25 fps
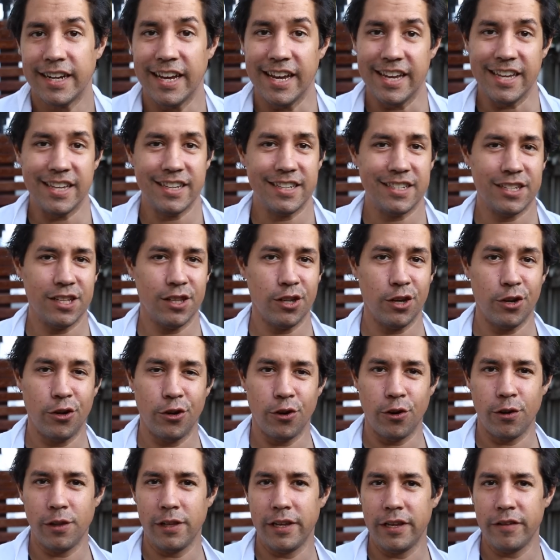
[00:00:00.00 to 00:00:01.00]
G'day, Dylan
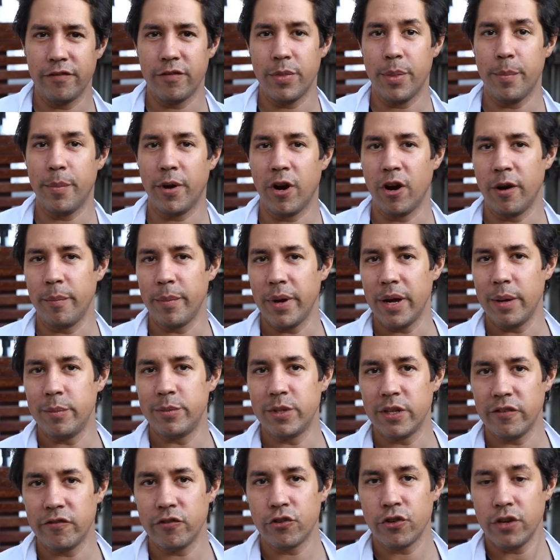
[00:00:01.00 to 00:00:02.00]
O'Donnell here from the Byron Bay
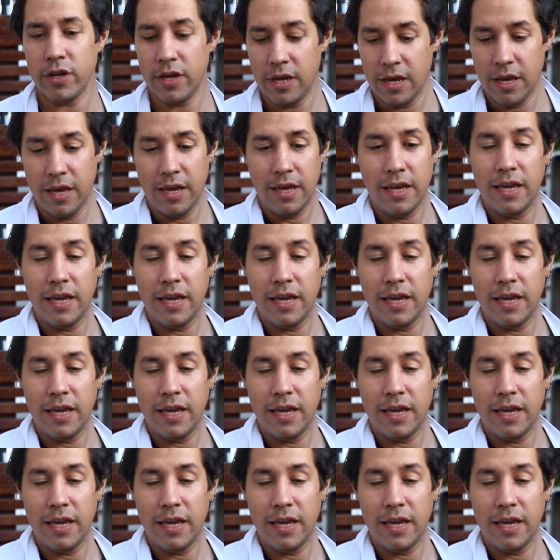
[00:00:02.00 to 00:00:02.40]
Observatory.